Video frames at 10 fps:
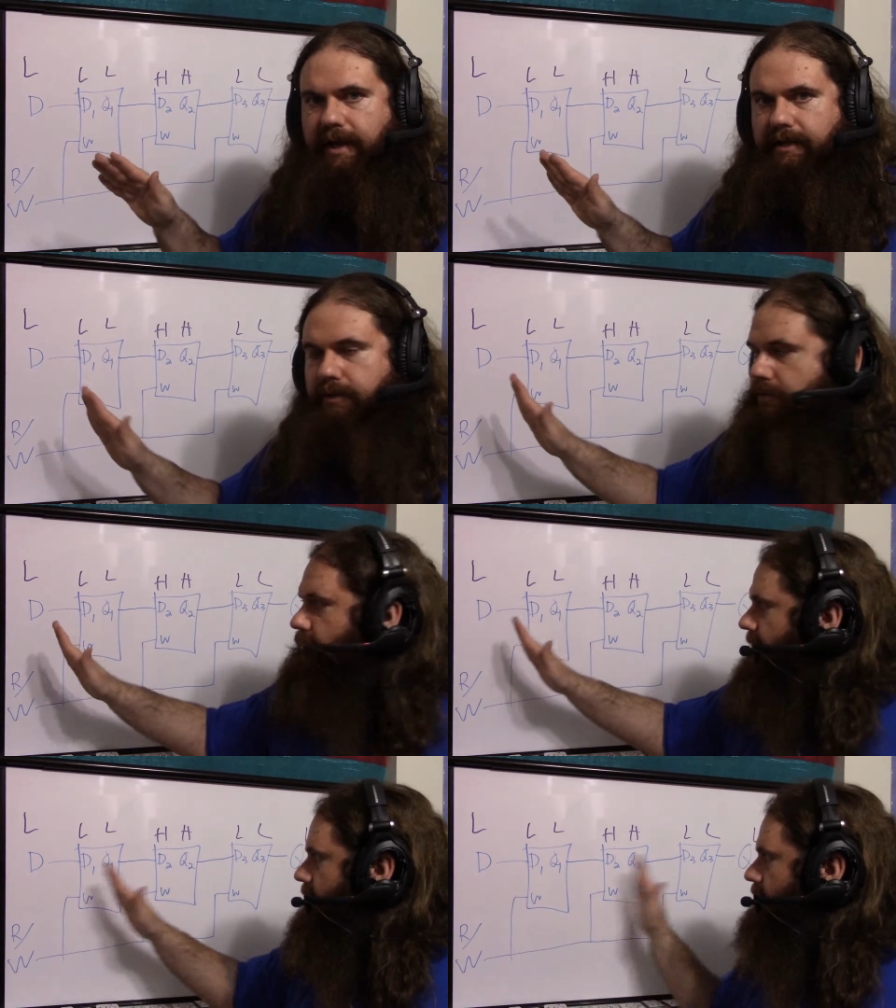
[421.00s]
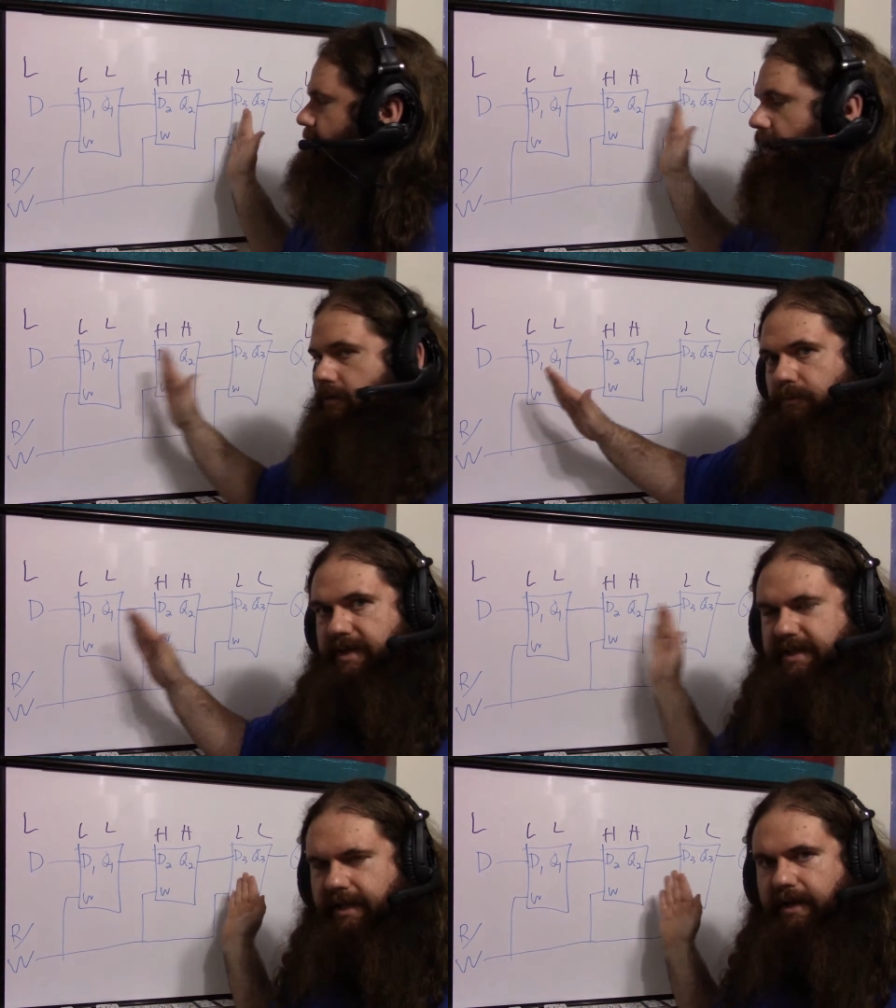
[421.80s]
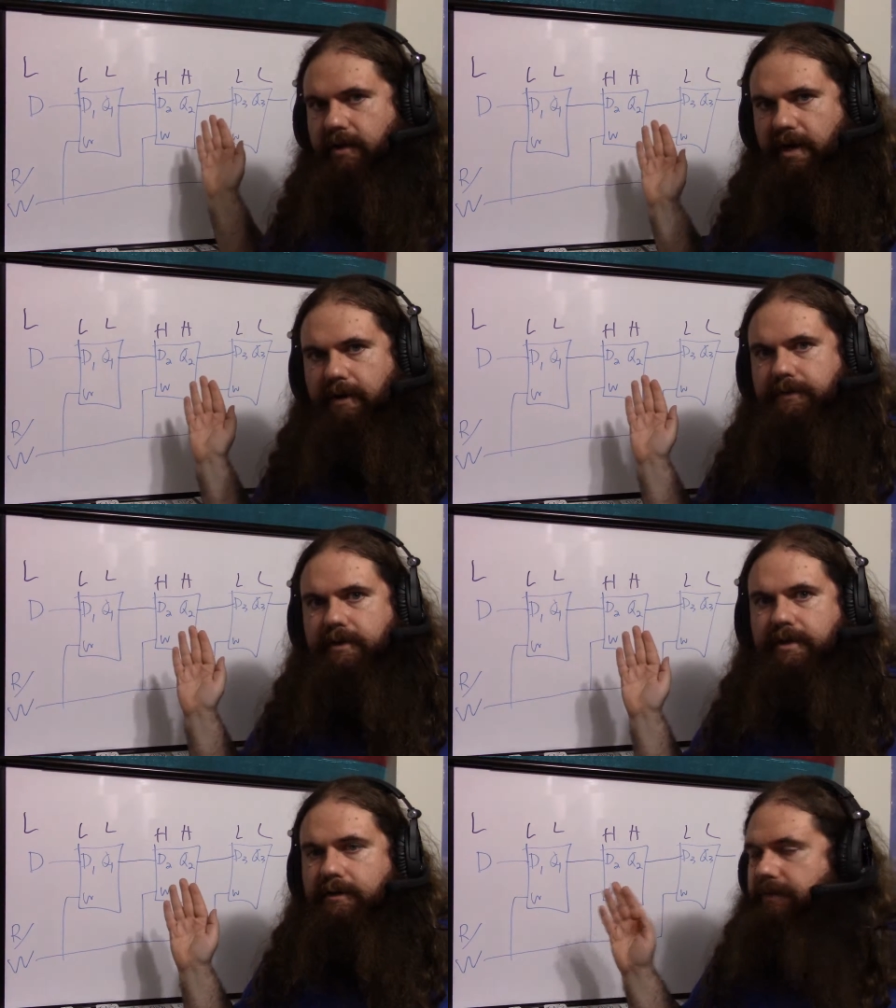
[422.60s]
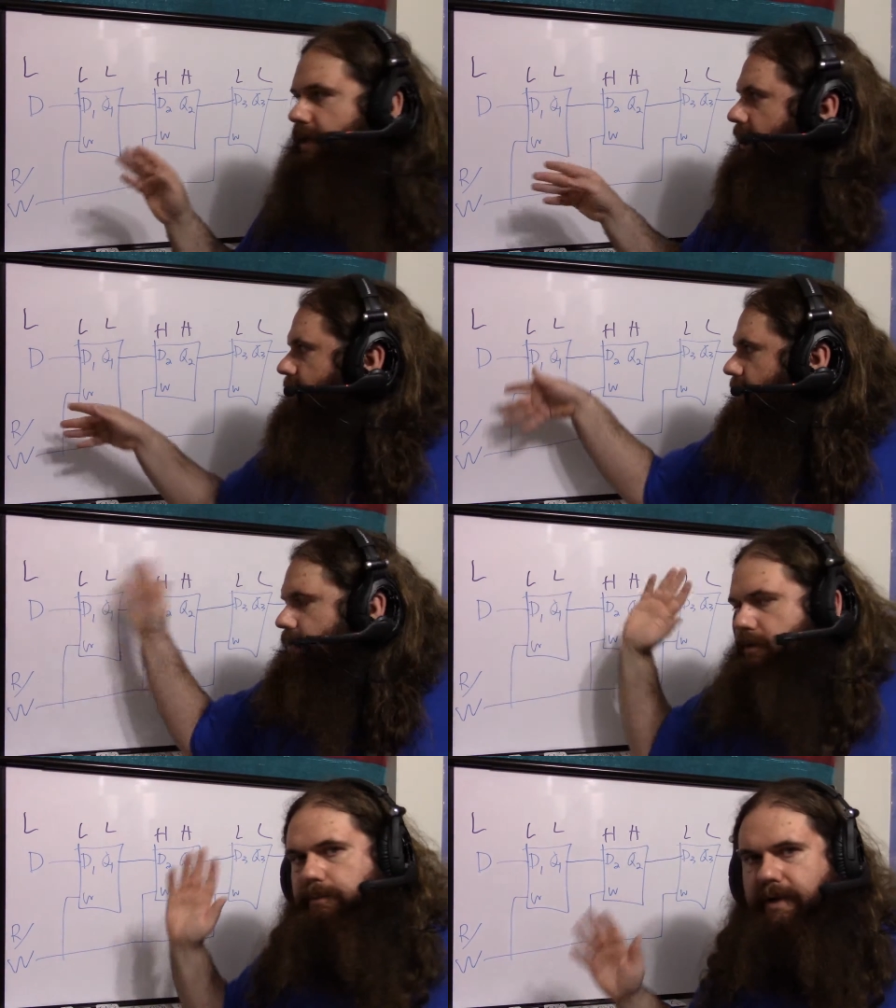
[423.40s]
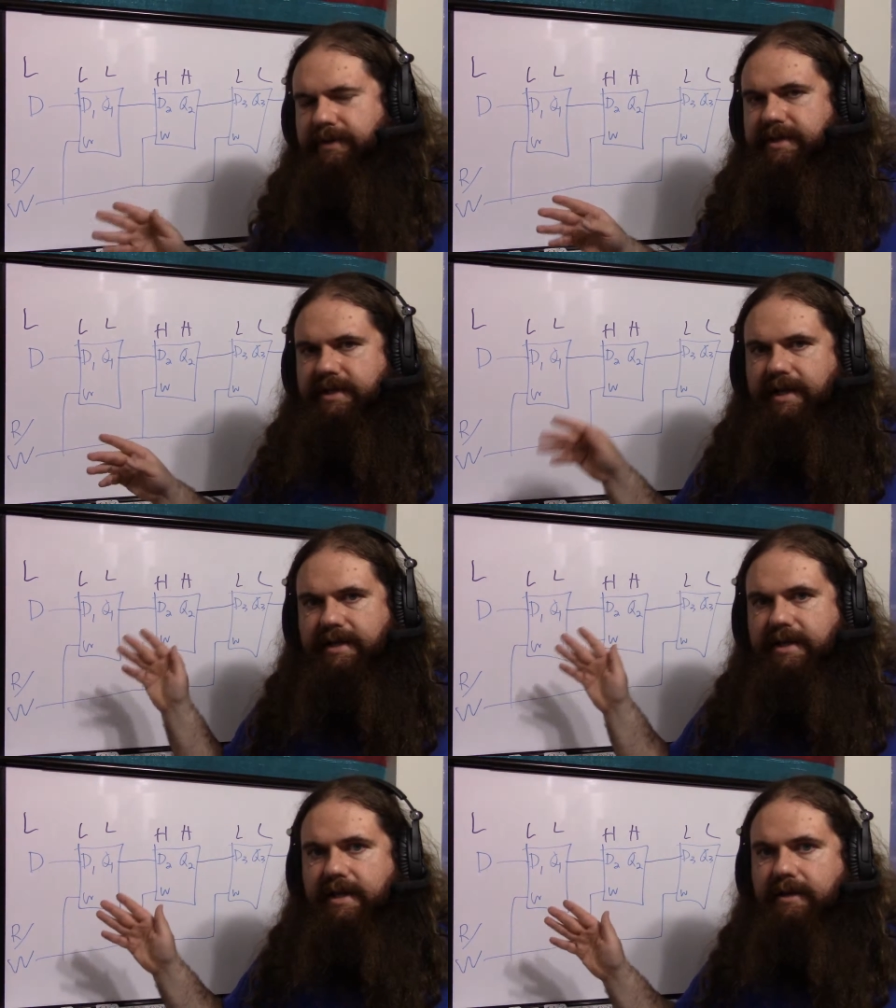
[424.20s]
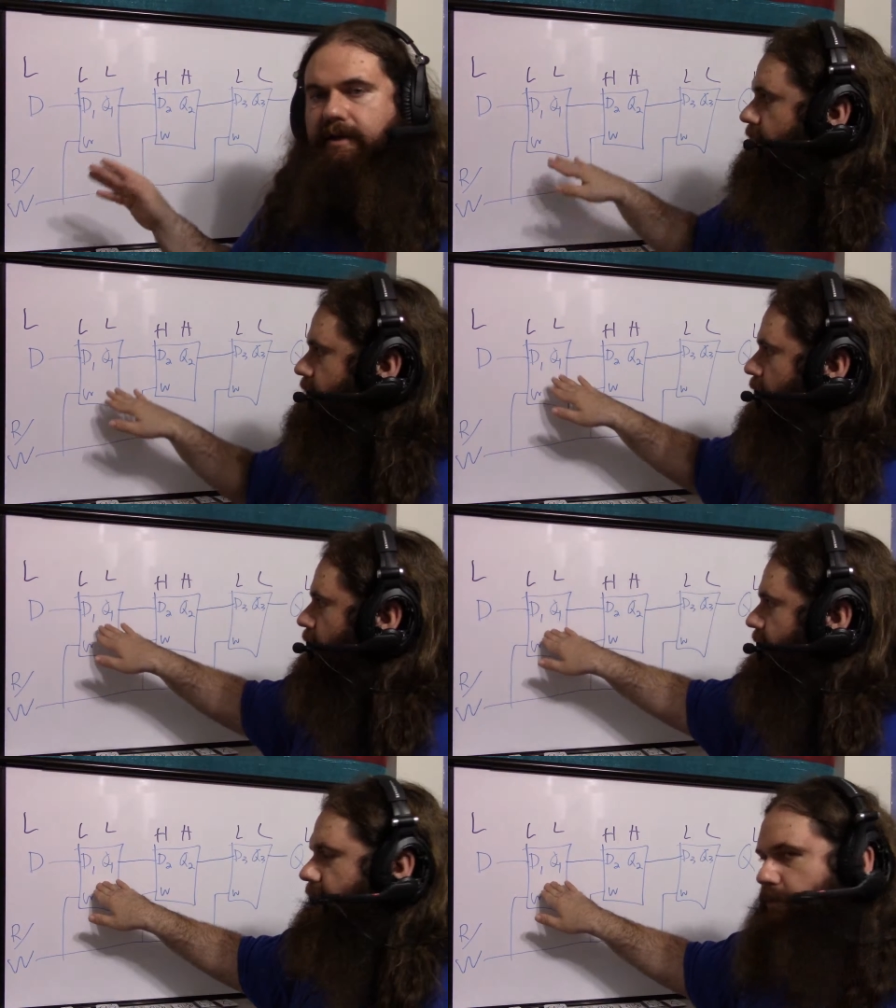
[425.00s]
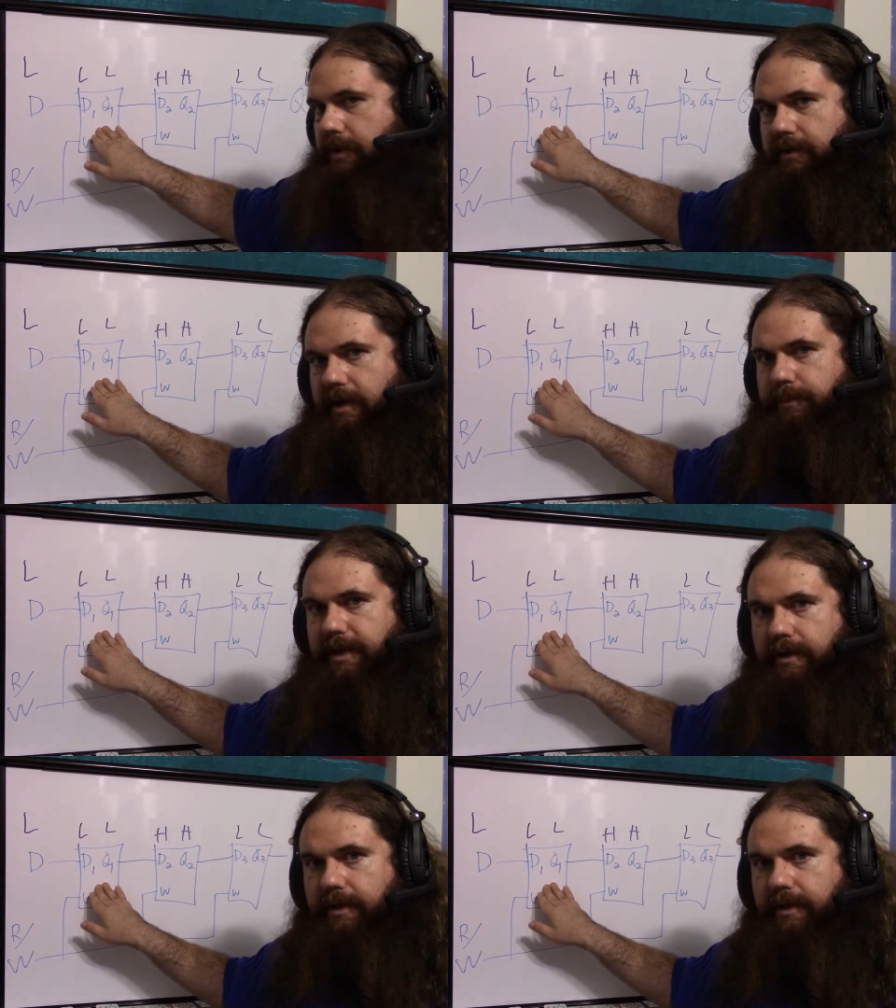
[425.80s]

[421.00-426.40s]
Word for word: and you don't care about what's in here after you're done reading, then don't bother setting D, so this one will now be